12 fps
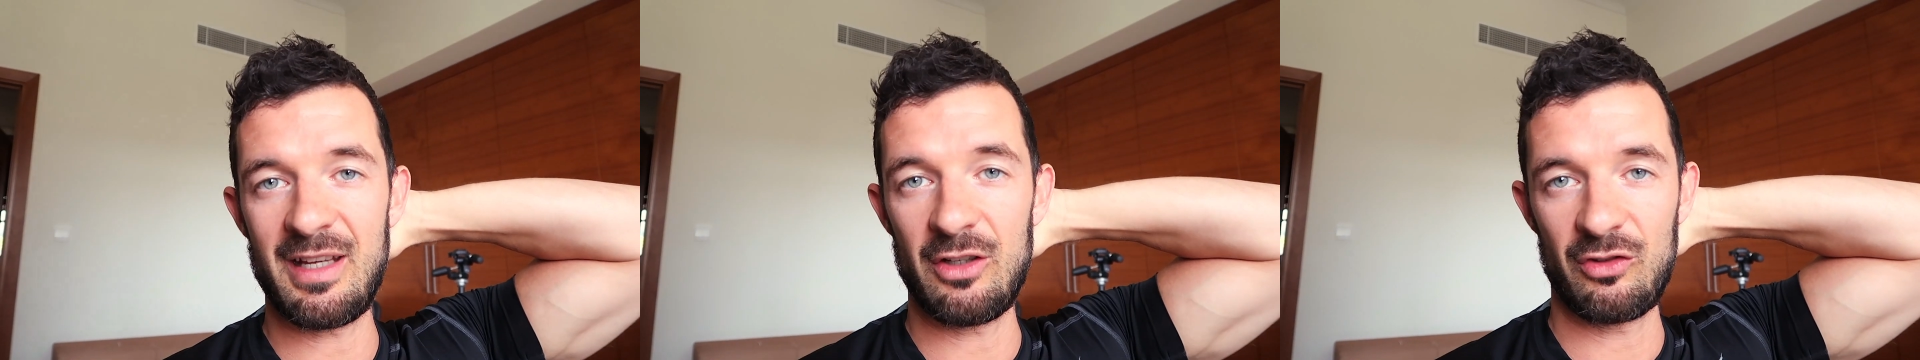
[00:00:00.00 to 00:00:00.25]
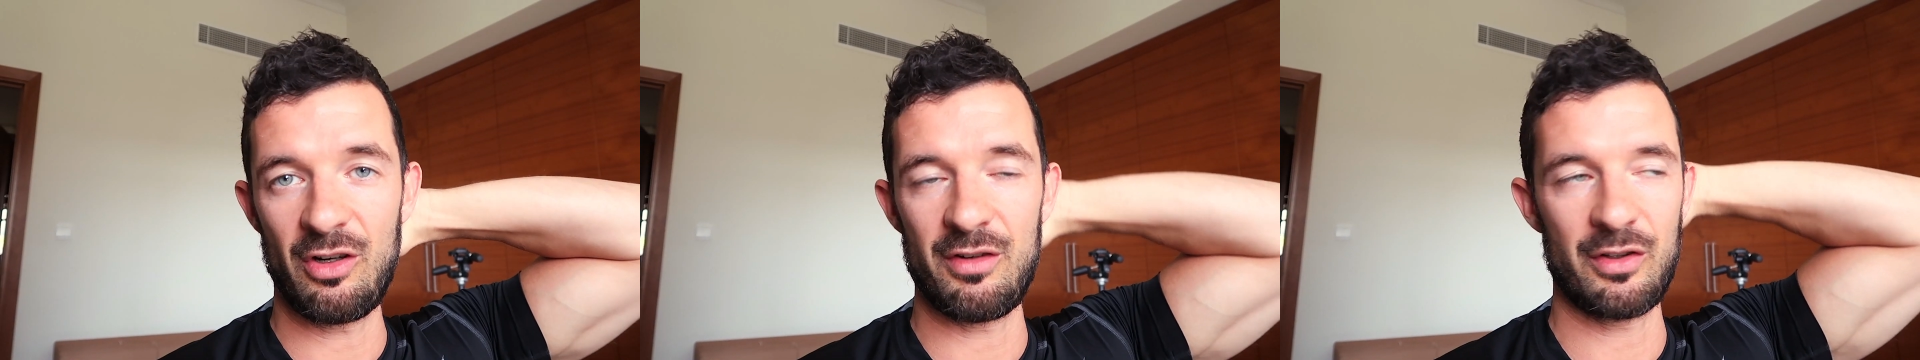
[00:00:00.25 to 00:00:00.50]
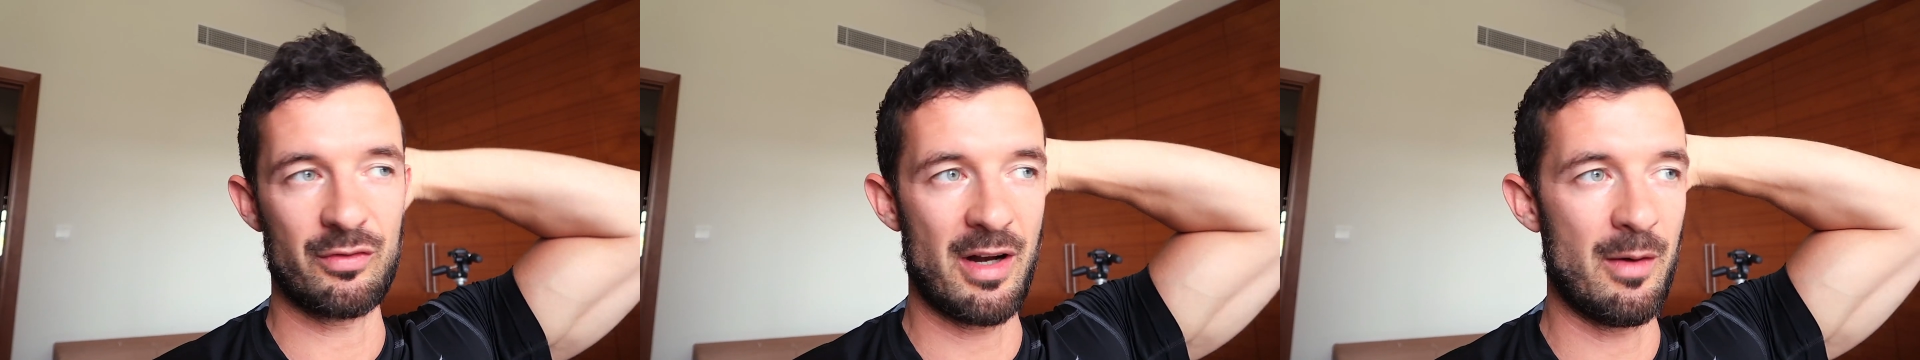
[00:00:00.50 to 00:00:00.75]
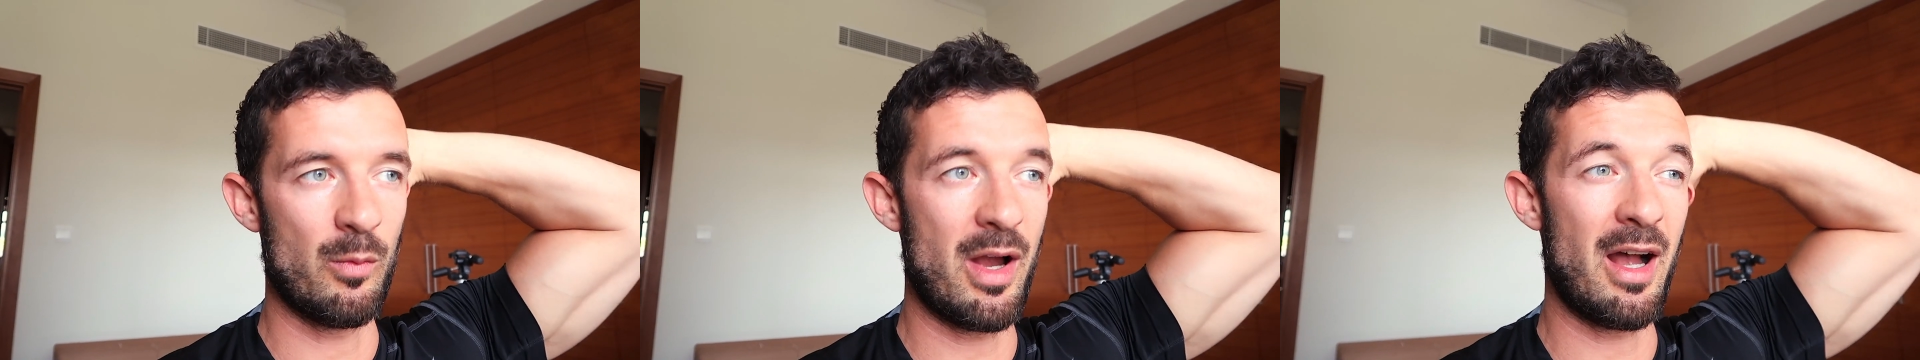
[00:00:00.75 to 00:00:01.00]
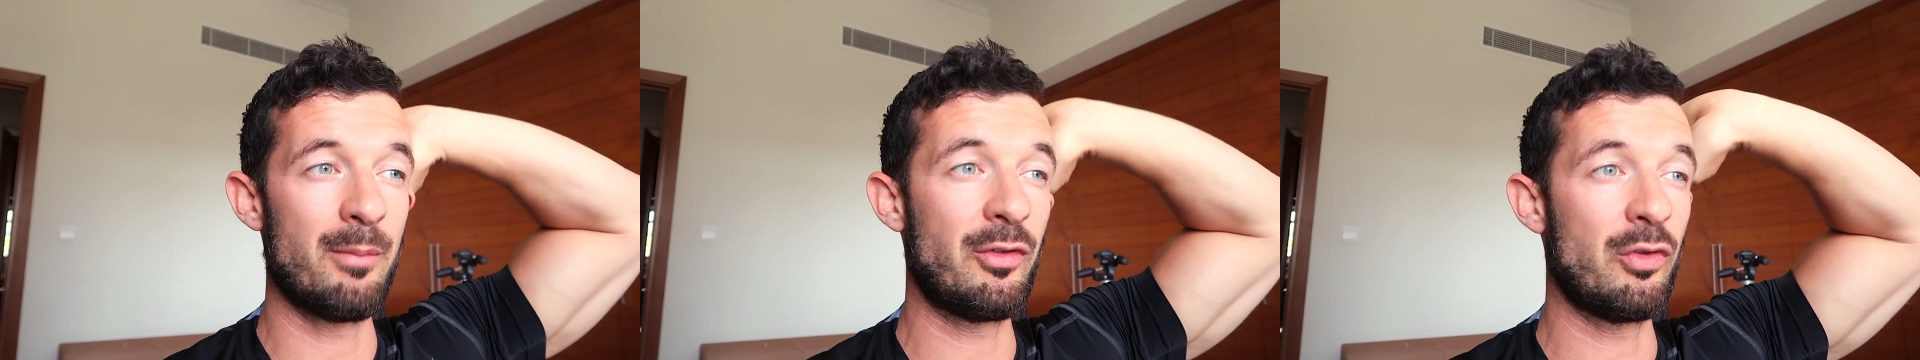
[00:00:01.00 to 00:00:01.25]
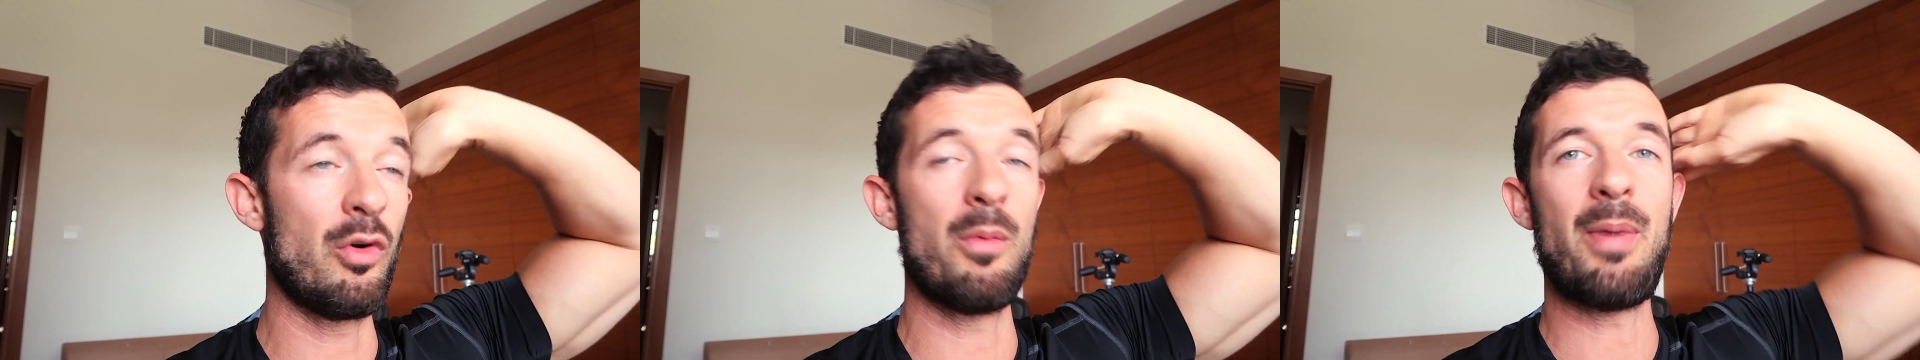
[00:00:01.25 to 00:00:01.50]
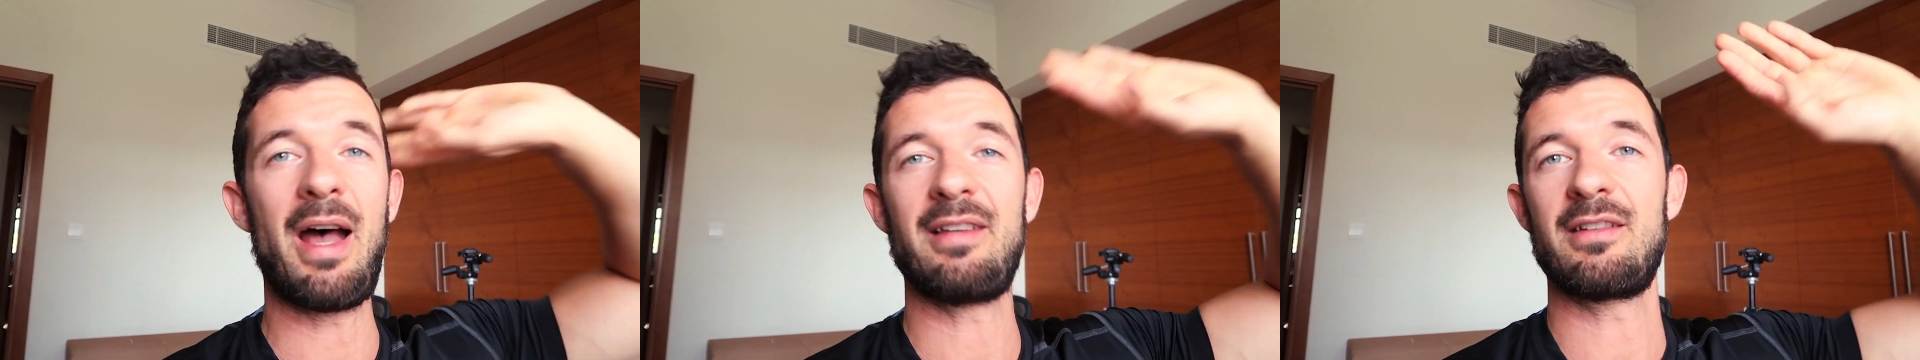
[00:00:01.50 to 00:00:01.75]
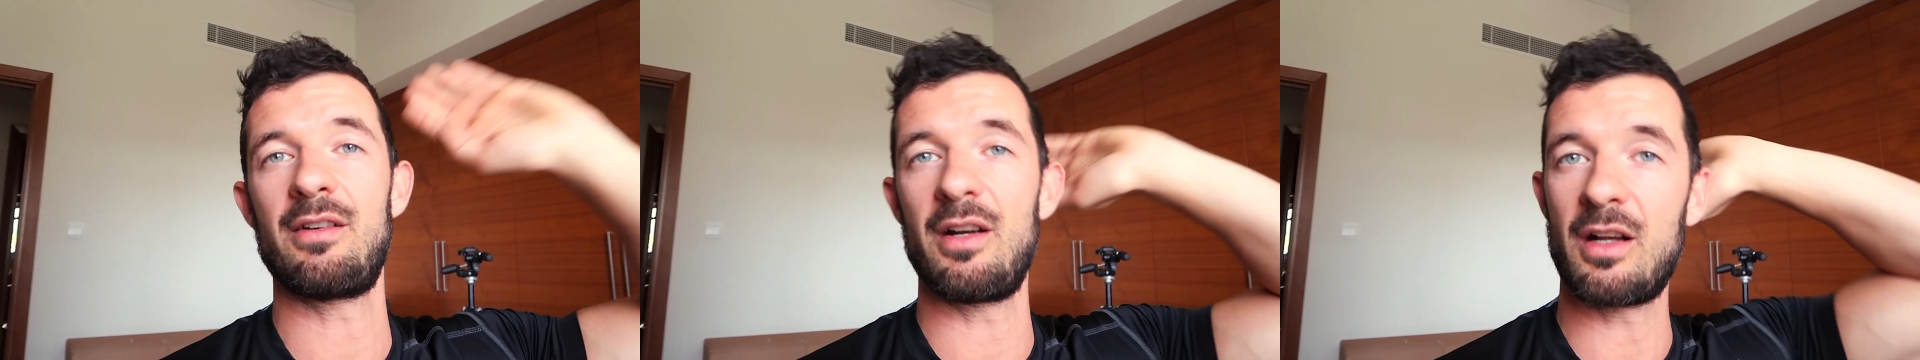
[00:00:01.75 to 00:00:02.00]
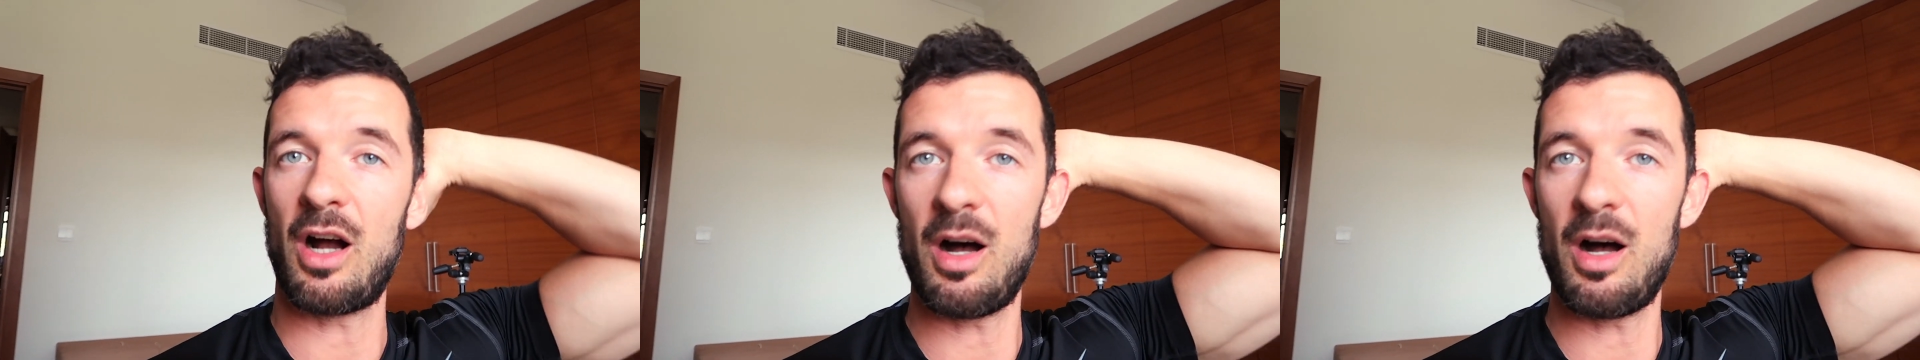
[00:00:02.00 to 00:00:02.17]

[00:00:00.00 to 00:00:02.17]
the endurance realm, where I'm sure pasta and